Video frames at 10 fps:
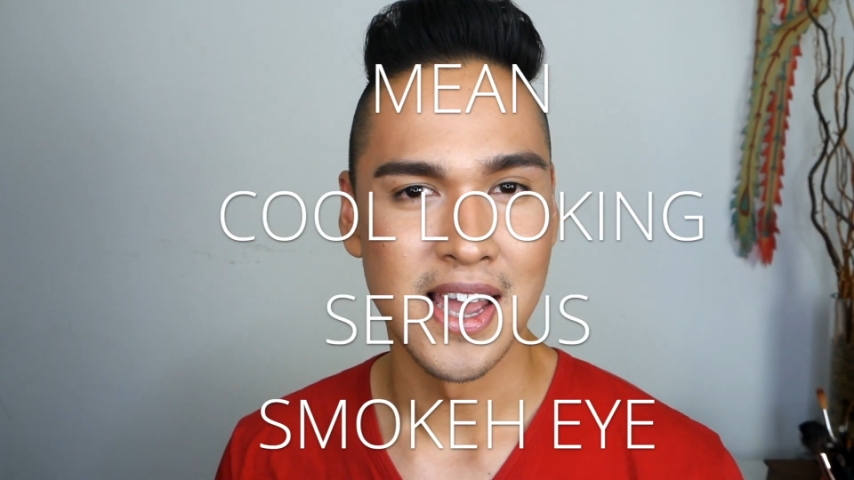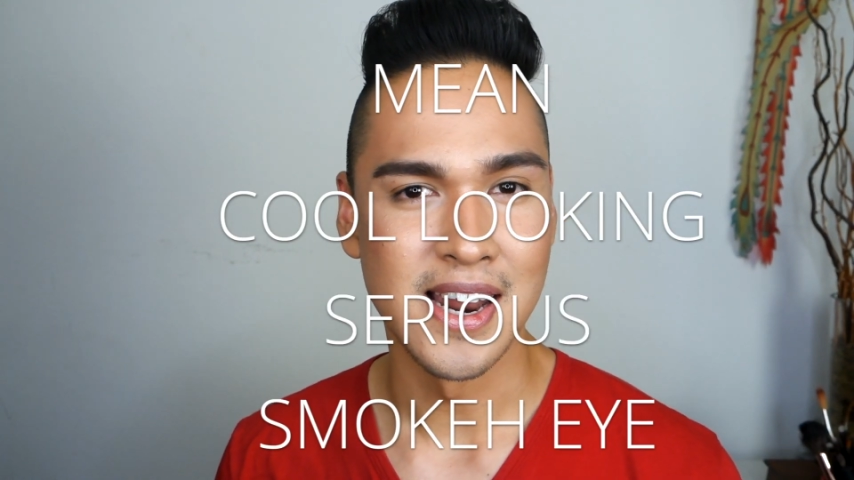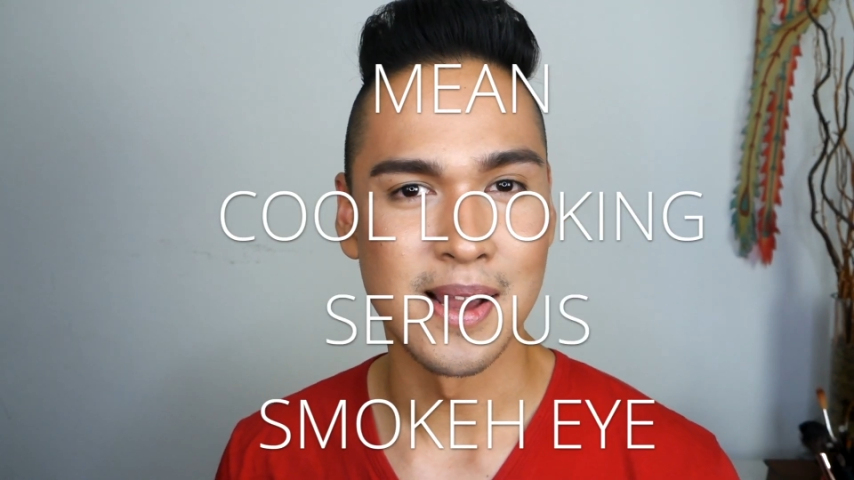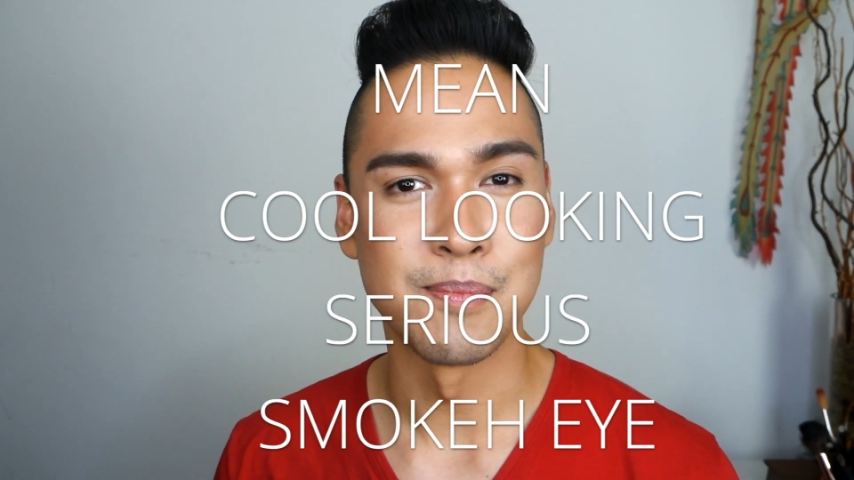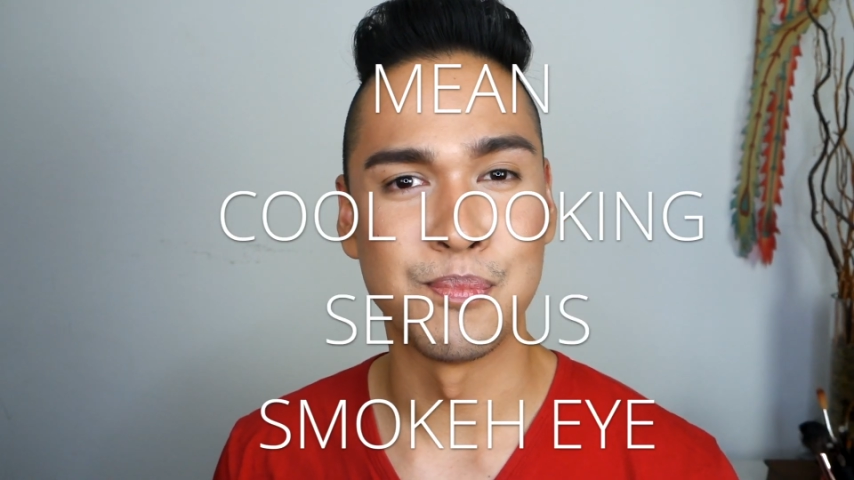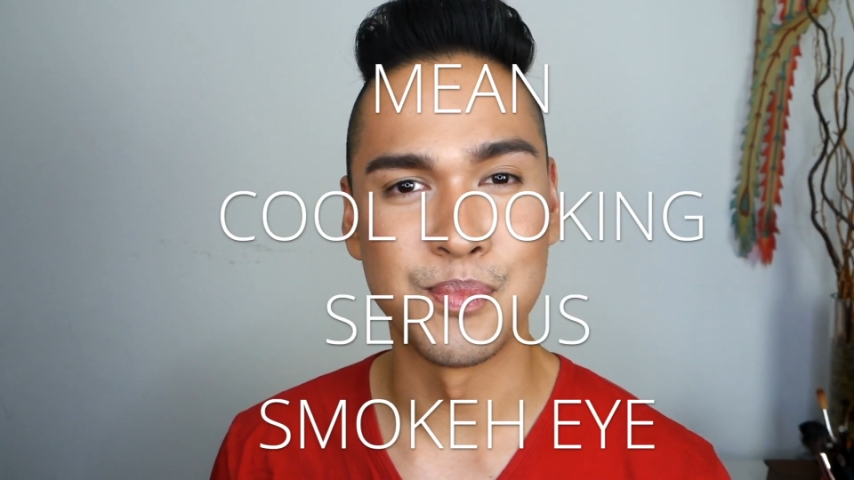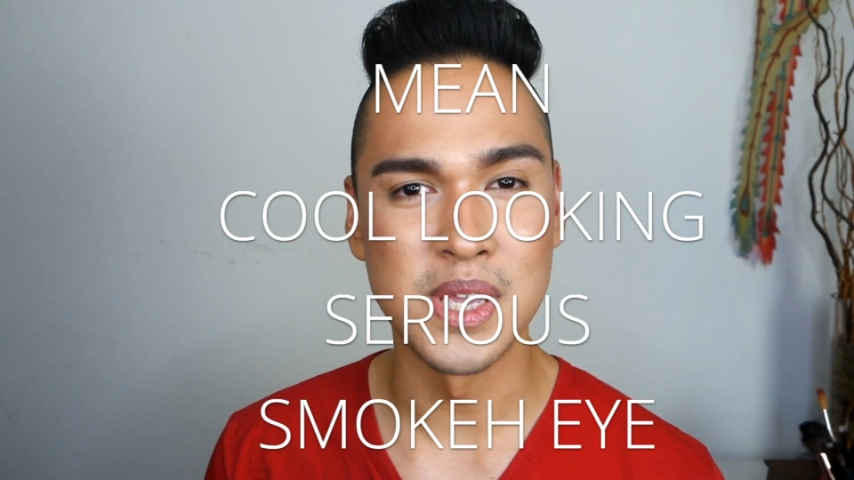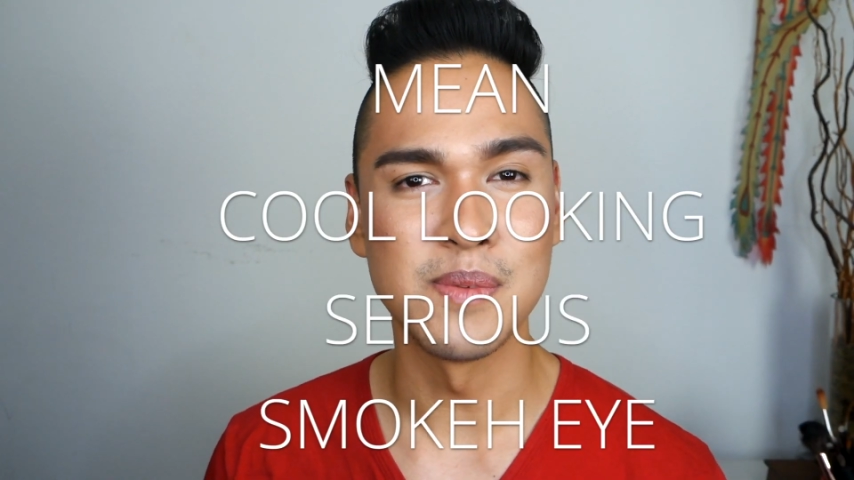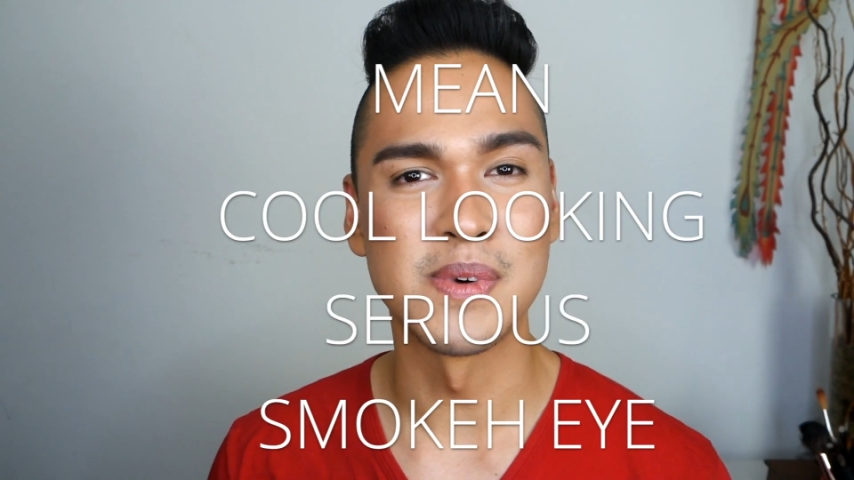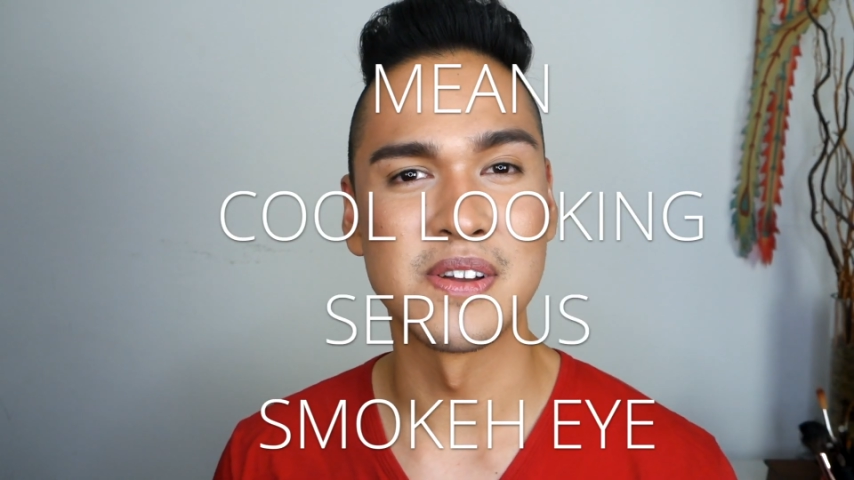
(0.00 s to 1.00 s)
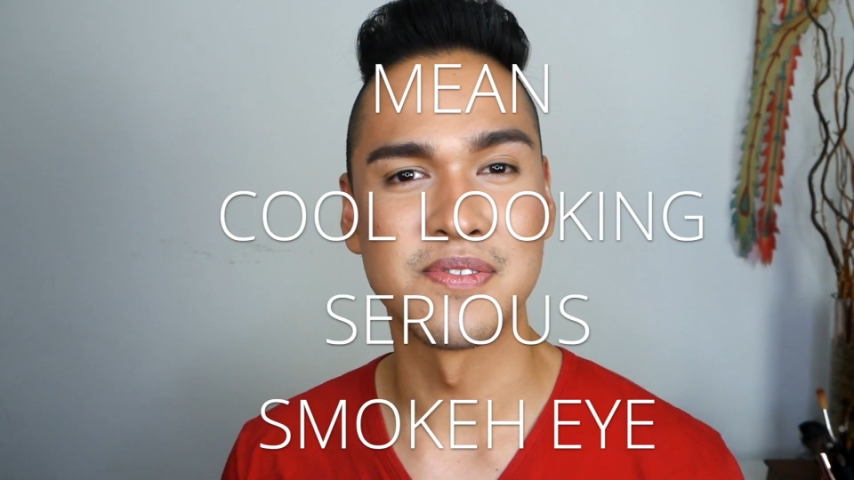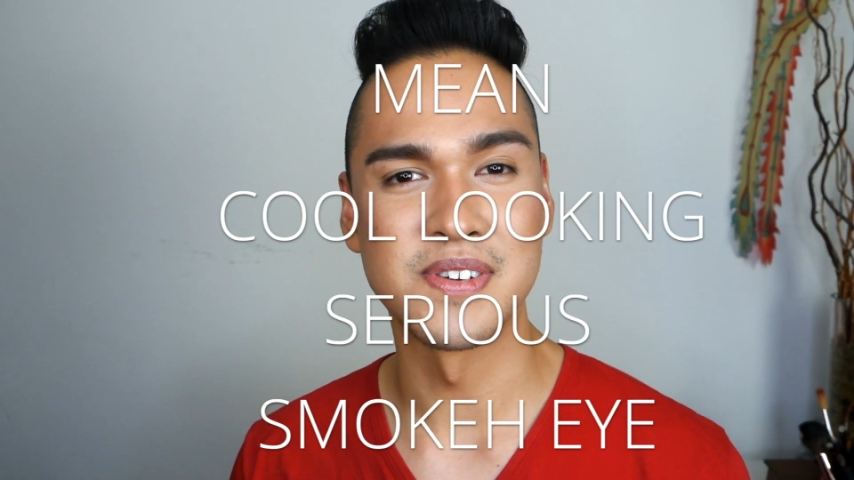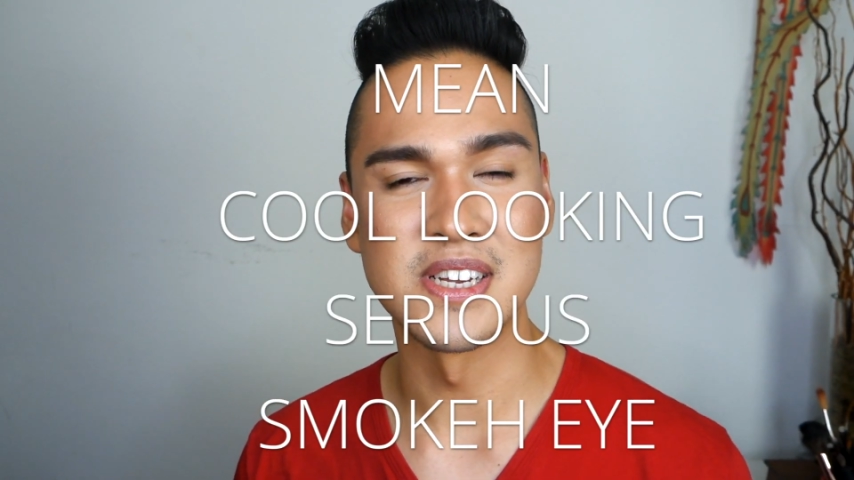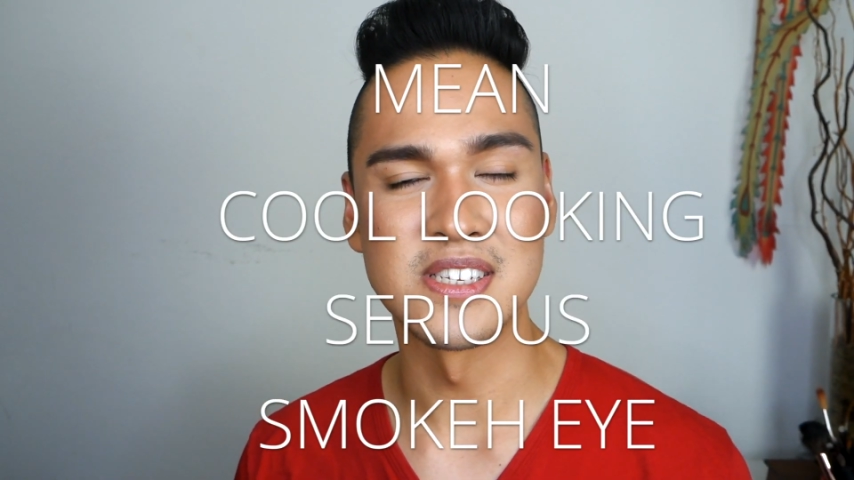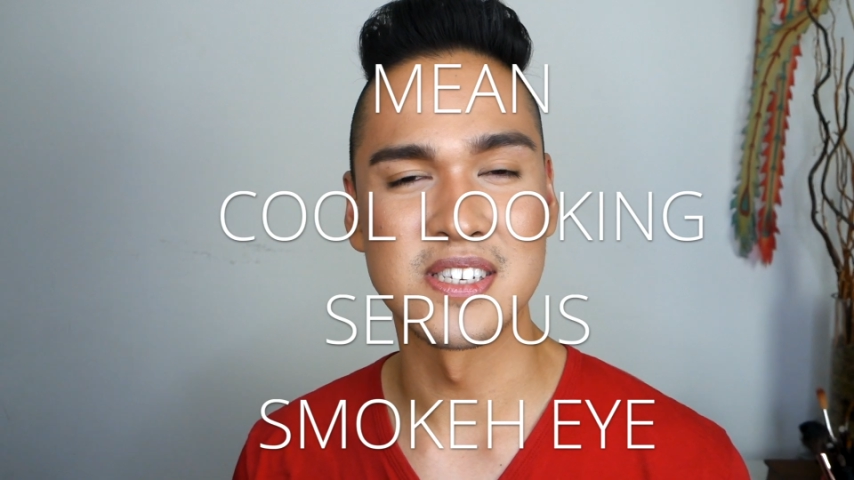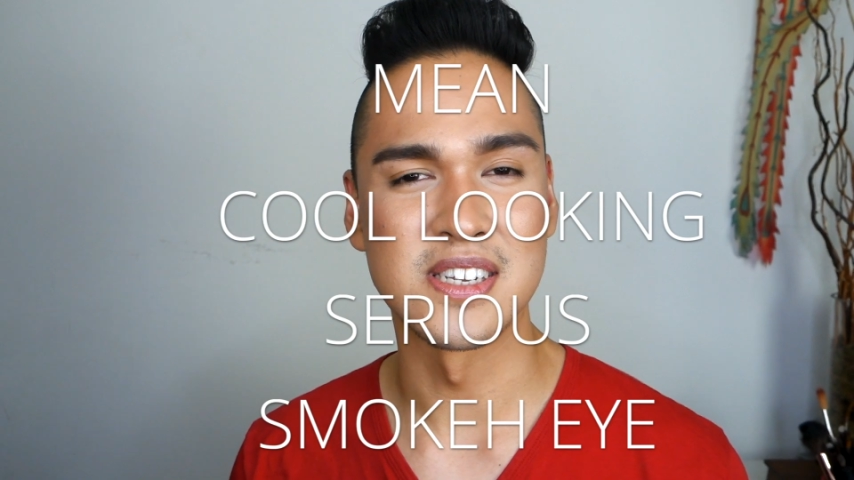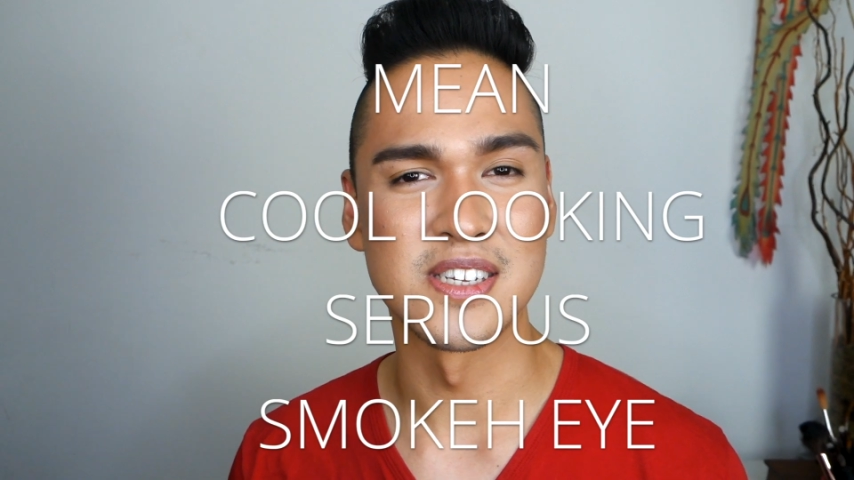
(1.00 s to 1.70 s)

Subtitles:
And I beat my face